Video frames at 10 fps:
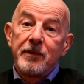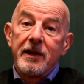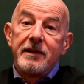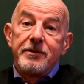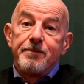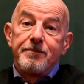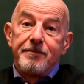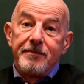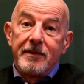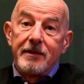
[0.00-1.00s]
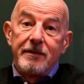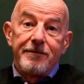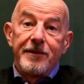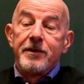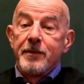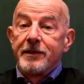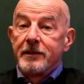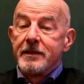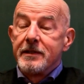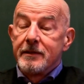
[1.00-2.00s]
And
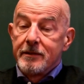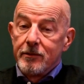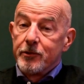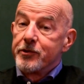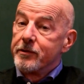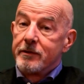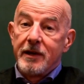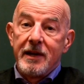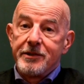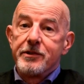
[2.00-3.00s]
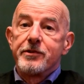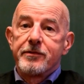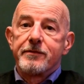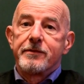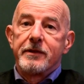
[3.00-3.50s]
fundamentally, also at its